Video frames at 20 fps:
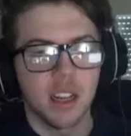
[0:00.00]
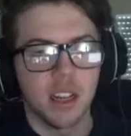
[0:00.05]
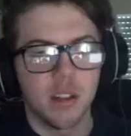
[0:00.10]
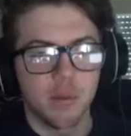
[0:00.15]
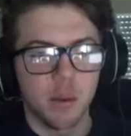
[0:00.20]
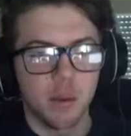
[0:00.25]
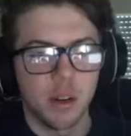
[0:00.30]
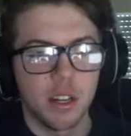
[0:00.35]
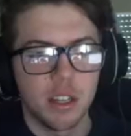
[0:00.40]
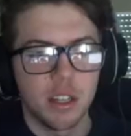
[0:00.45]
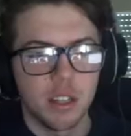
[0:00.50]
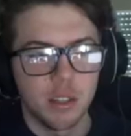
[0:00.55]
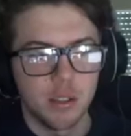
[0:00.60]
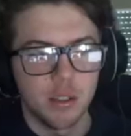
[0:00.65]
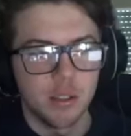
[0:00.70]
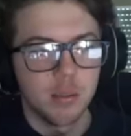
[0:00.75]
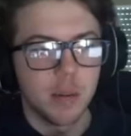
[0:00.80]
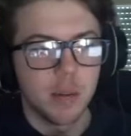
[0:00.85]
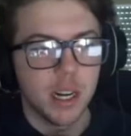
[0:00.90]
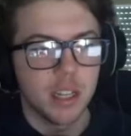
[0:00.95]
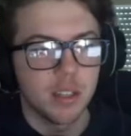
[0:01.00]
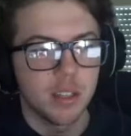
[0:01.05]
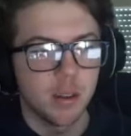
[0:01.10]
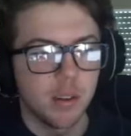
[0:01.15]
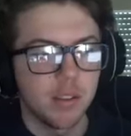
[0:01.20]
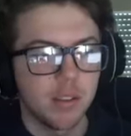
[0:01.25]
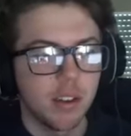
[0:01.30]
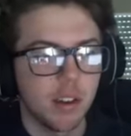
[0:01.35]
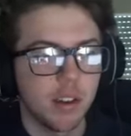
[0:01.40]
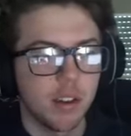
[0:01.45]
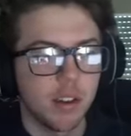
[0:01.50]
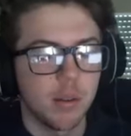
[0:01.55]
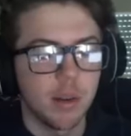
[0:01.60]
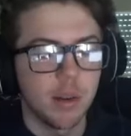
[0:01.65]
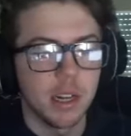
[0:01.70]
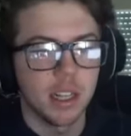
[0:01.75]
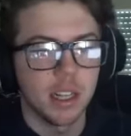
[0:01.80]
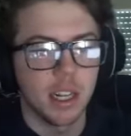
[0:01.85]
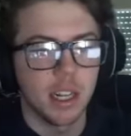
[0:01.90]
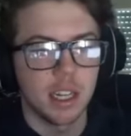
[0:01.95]
I've wanted to do, but I sort of don't know
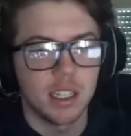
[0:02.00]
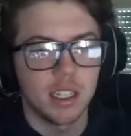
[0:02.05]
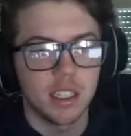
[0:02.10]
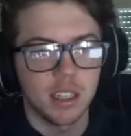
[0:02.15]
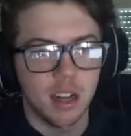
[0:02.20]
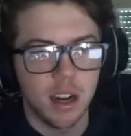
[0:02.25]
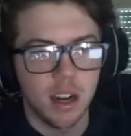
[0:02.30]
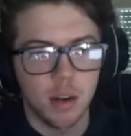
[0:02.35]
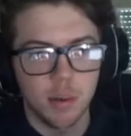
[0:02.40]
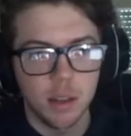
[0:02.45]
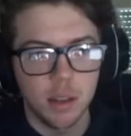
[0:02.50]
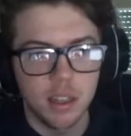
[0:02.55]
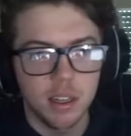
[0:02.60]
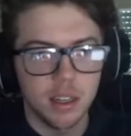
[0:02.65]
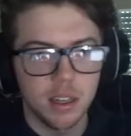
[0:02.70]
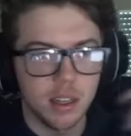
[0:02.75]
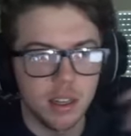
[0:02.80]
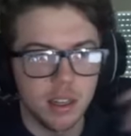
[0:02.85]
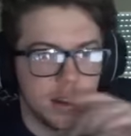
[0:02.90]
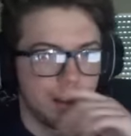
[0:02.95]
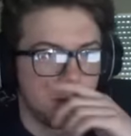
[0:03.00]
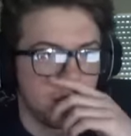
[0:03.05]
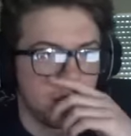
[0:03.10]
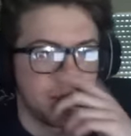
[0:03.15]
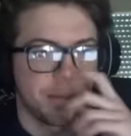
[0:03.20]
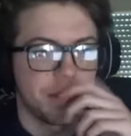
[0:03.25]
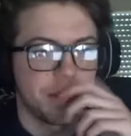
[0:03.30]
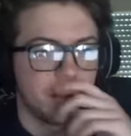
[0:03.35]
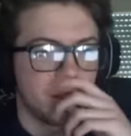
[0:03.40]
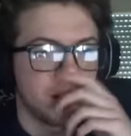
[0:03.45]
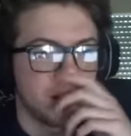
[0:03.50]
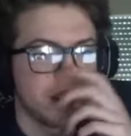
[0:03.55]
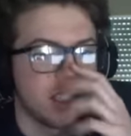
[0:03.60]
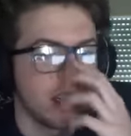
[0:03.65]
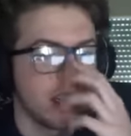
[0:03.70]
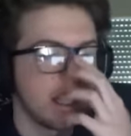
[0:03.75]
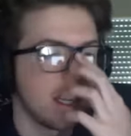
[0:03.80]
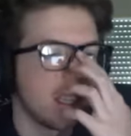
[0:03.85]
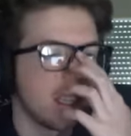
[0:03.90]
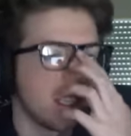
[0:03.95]
where to like start with it, because
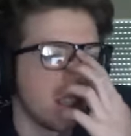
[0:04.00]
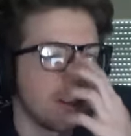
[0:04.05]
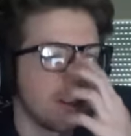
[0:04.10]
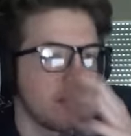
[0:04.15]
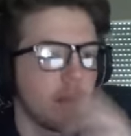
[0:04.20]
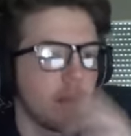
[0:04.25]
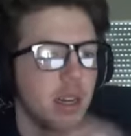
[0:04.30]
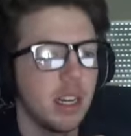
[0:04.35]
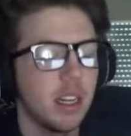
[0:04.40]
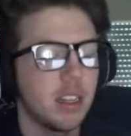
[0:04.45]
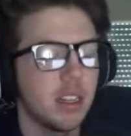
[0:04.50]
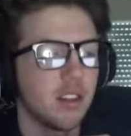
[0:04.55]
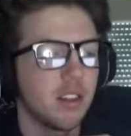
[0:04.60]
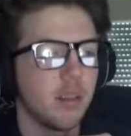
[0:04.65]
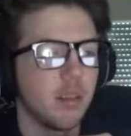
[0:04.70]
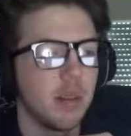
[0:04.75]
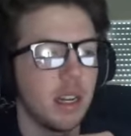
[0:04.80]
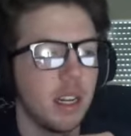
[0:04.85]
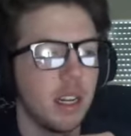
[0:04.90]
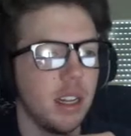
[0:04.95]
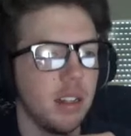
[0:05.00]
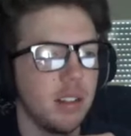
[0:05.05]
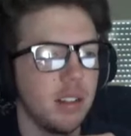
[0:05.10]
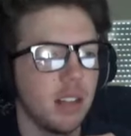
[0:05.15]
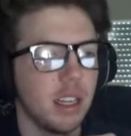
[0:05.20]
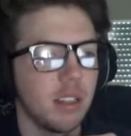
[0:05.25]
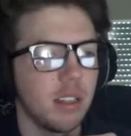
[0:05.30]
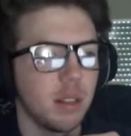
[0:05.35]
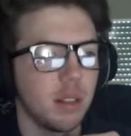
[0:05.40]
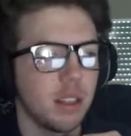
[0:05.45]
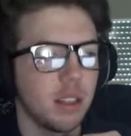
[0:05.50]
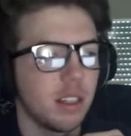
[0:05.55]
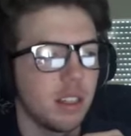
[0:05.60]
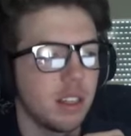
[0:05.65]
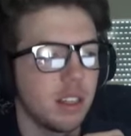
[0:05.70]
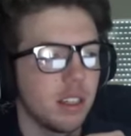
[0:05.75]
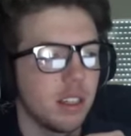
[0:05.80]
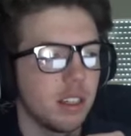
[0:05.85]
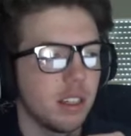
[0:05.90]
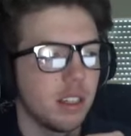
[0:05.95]
there's so many things with
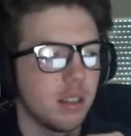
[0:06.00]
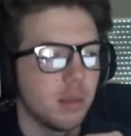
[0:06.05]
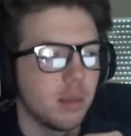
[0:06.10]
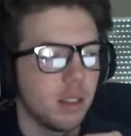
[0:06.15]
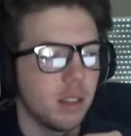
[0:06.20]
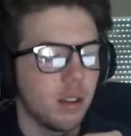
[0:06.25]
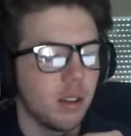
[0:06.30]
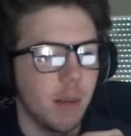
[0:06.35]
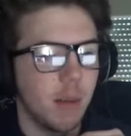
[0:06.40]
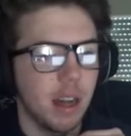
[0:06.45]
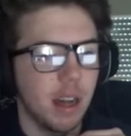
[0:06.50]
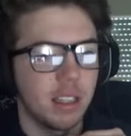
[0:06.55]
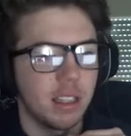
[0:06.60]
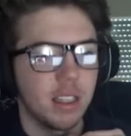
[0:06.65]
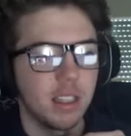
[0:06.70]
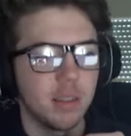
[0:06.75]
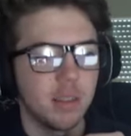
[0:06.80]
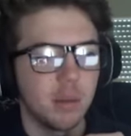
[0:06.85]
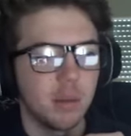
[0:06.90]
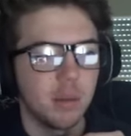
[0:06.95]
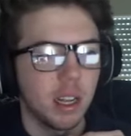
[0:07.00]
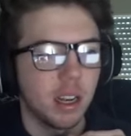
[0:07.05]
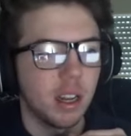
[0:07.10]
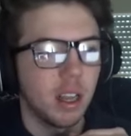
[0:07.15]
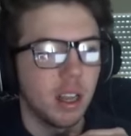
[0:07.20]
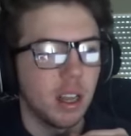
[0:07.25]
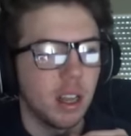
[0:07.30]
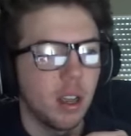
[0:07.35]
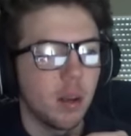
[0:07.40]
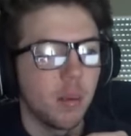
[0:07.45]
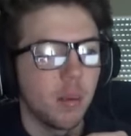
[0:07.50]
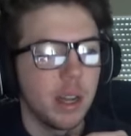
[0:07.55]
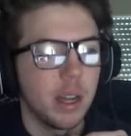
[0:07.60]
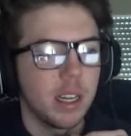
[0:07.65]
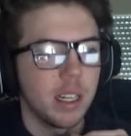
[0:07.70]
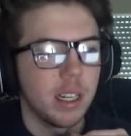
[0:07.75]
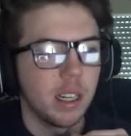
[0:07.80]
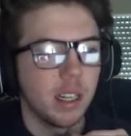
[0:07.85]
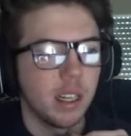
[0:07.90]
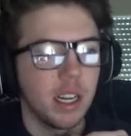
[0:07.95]
chromaticism, like where
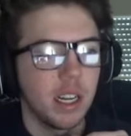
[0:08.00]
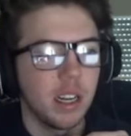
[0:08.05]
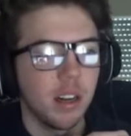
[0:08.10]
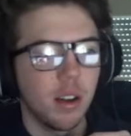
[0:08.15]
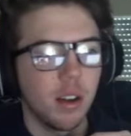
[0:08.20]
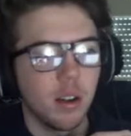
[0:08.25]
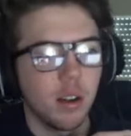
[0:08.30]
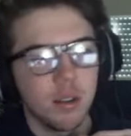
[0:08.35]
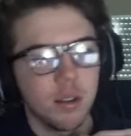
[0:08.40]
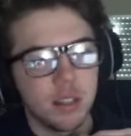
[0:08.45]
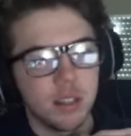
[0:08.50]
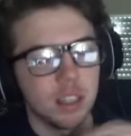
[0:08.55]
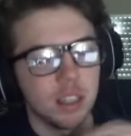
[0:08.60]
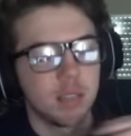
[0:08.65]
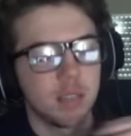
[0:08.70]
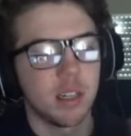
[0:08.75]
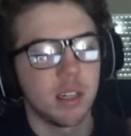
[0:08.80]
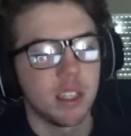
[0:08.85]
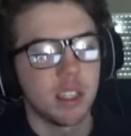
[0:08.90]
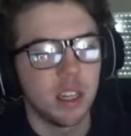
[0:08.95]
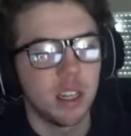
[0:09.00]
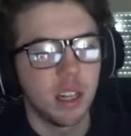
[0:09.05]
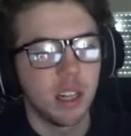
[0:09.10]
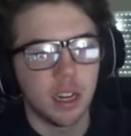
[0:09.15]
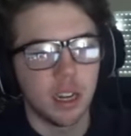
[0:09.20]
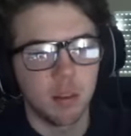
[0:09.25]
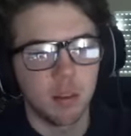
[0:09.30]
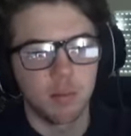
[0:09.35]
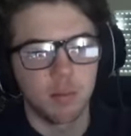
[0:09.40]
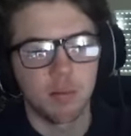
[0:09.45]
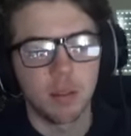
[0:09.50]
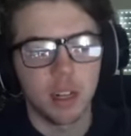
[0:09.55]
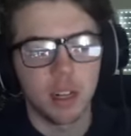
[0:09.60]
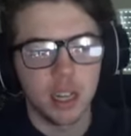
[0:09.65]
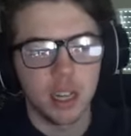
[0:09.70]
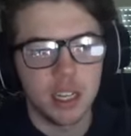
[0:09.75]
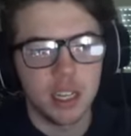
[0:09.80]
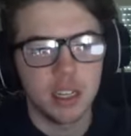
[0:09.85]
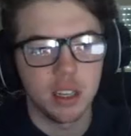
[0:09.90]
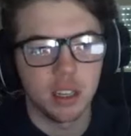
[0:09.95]
to lead notes, and especially like
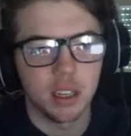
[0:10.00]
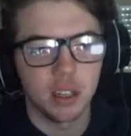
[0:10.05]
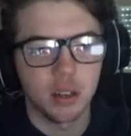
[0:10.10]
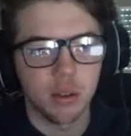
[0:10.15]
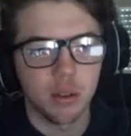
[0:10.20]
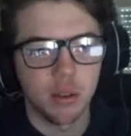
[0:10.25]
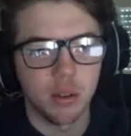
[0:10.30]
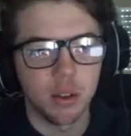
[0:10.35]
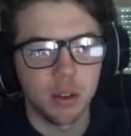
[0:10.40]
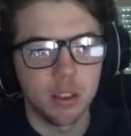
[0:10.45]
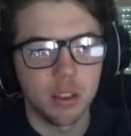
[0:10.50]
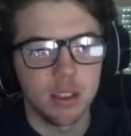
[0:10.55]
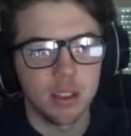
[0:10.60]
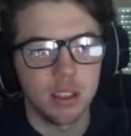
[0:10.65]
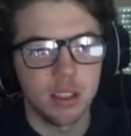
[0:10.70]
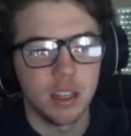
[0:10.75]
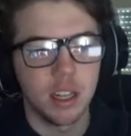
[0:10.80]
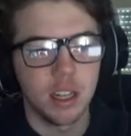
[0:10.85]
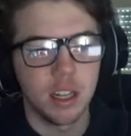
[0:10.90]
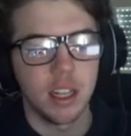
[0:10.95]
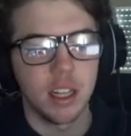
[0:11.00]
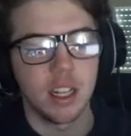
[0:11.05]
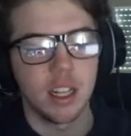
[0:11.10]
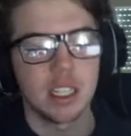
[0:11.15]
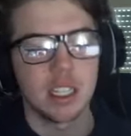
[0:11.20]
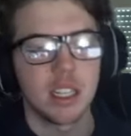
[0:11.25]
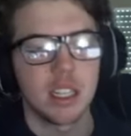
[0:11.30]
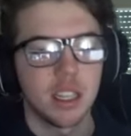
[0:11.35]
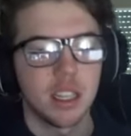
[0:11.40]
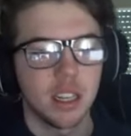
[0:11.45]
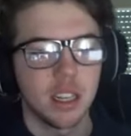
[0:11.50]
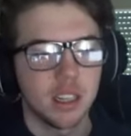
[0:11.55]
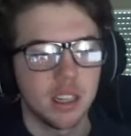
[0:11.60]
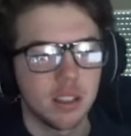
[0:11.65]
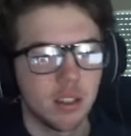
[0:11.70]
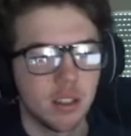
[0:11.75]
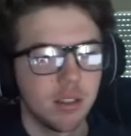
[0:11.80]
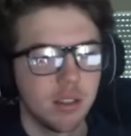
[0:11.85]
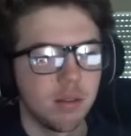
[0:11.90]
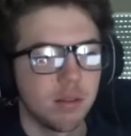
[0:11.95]
relating to the chords. That's the thing I
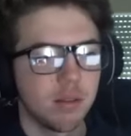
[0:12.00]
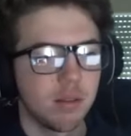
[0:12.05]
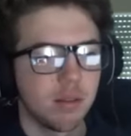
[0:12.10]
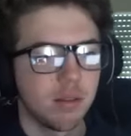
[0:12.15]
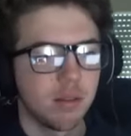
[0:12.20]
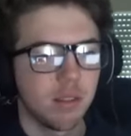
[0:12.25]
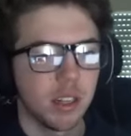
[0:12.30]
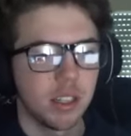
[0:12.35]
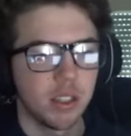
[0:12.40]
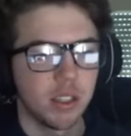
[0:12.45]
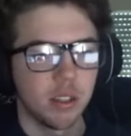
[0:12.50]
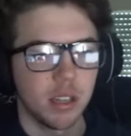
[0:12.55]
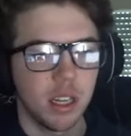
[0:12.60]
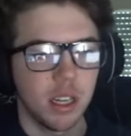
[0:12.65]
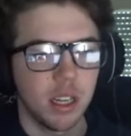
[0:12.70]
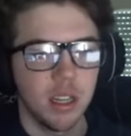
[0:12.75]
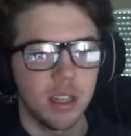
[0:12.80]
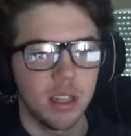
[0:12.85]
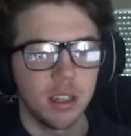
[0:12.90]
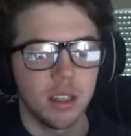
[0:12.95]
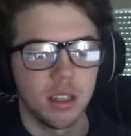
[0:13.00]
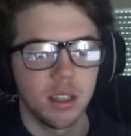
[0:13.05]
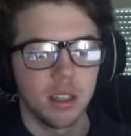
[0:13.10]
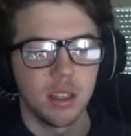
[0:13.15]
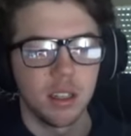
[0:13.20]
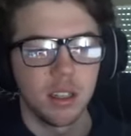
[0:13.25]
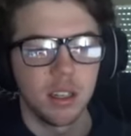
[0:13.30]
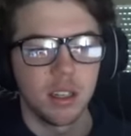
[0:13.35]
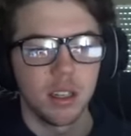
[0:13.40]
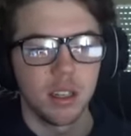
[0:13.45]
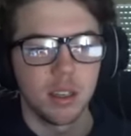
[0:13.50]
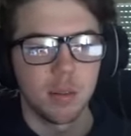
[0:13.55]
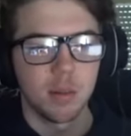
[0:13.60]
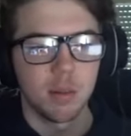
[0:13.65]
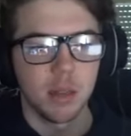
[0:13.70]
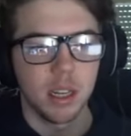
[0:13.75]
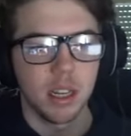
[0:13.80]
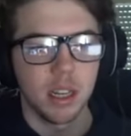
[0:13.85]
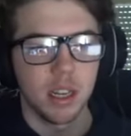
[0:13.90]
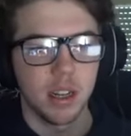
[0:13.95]
sort of find tricky.
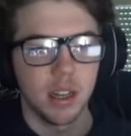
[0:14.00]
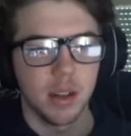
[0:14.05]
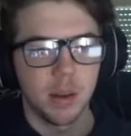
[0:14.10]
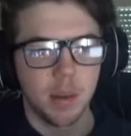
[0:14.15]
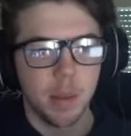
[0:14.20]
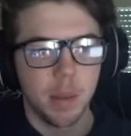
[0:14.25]
Yeah.